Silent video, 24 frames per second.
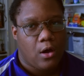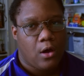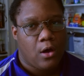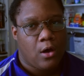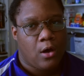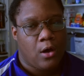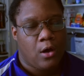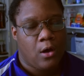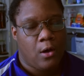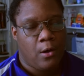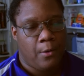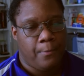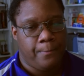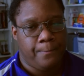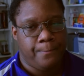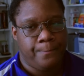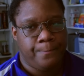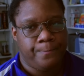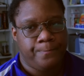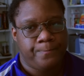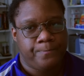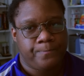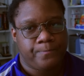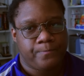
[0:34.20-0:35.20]
Um,
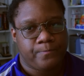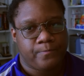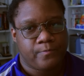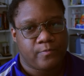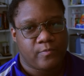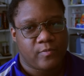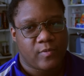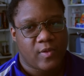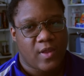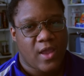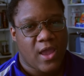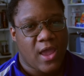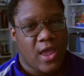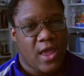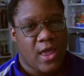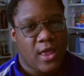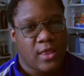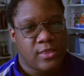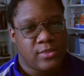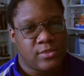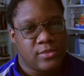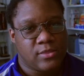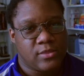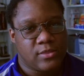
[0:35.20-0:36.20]

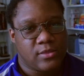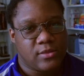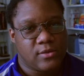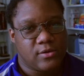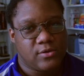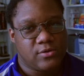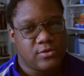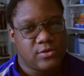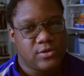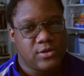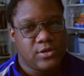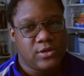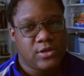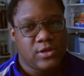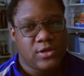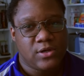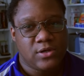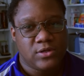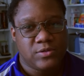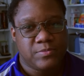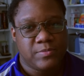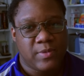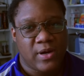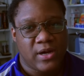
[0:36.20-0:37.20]
and
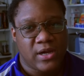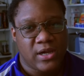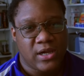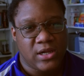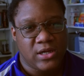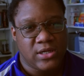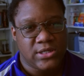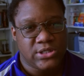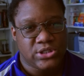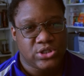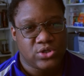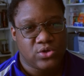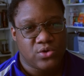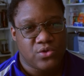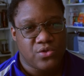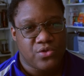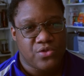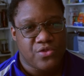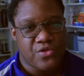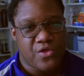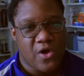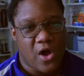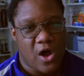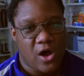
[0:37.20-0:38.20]
here's my initial
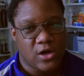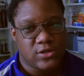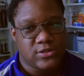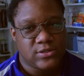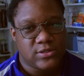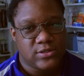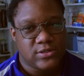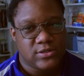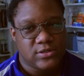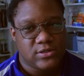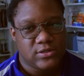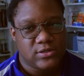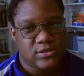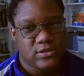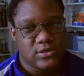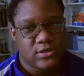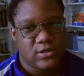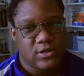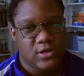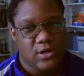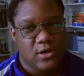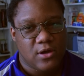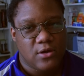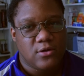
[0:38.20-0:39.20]
thoughts
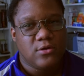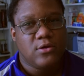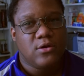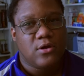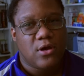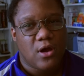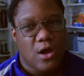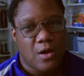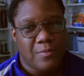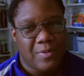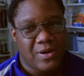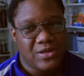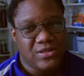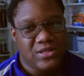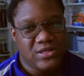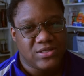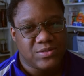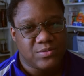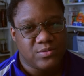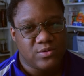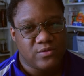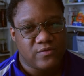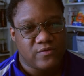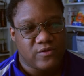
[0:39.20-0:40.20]
about this
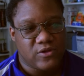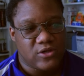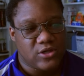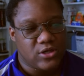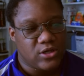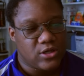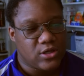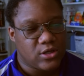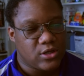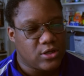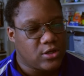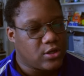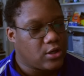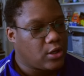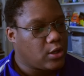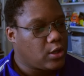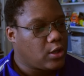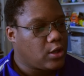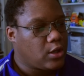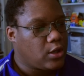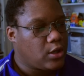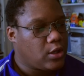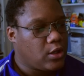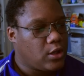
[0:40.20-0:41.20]
movie.
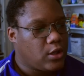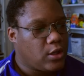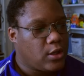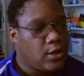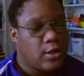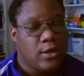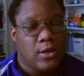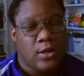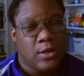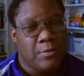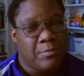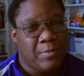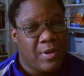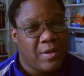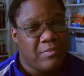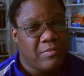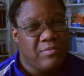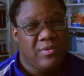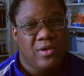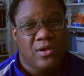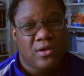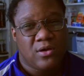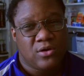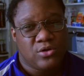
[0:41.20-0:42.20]
It may
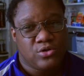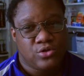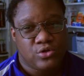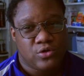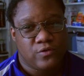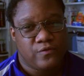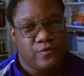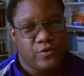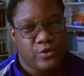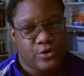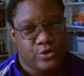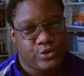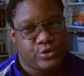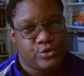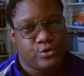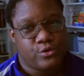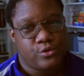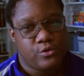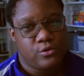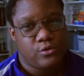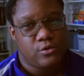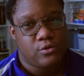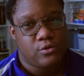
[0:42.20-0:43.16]
be controversial,